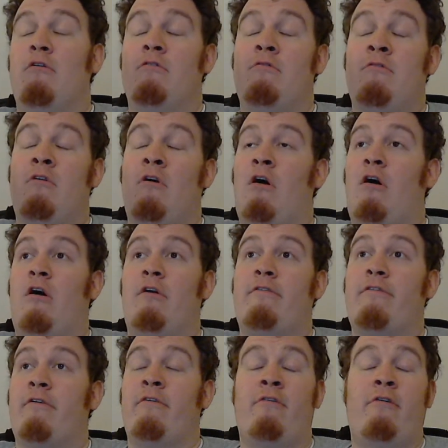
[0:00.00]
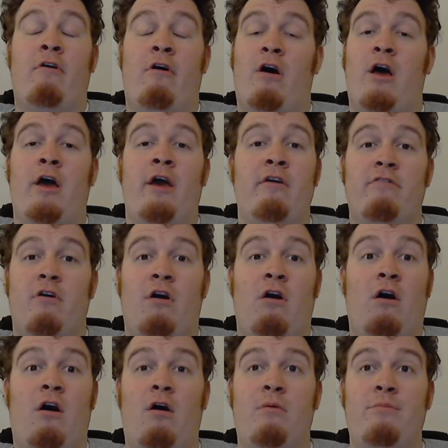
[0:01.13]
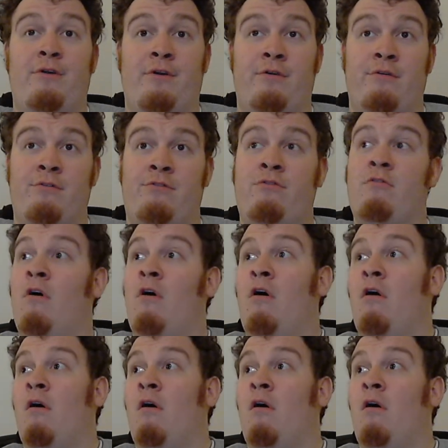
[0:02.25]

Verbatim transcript: not drive Hummers.